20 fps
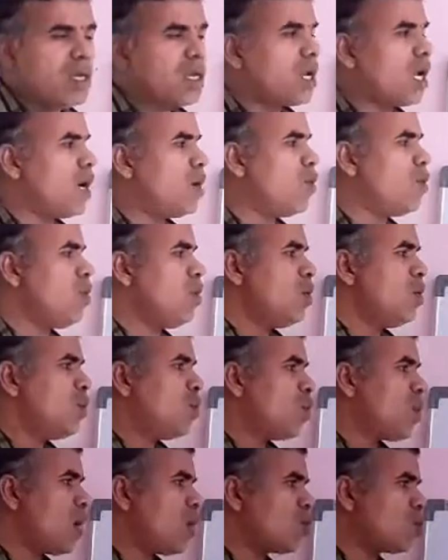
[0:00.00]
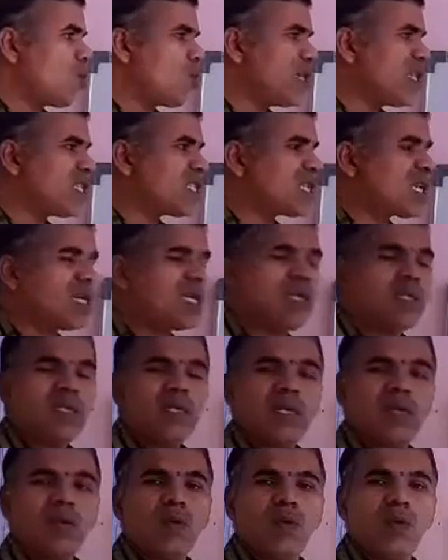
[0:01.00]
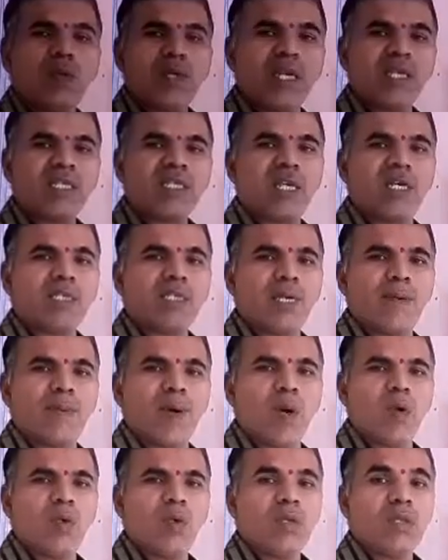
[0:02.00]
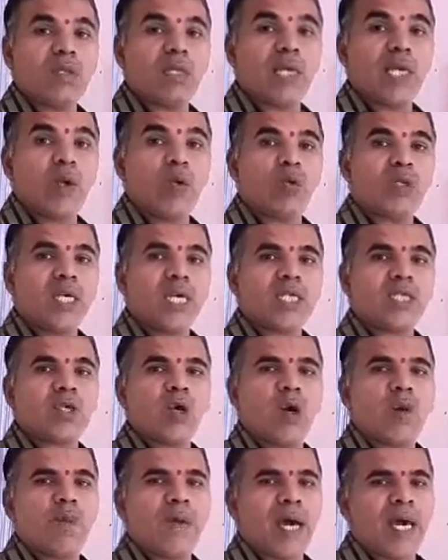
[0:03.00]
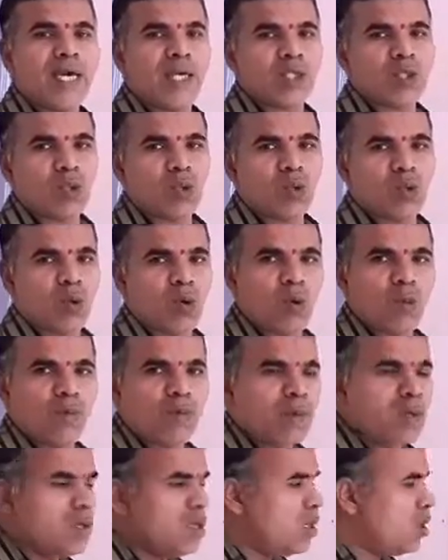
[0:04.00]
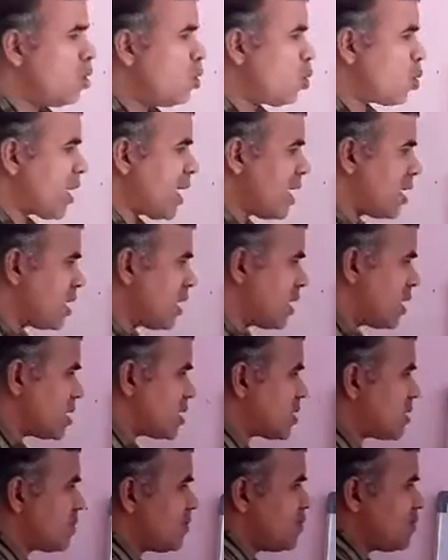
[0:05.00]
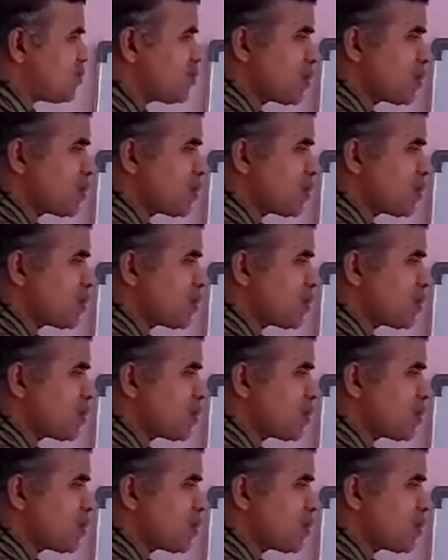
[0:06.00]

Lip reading: Now we have to discuss about the uses of isotope. Look at this.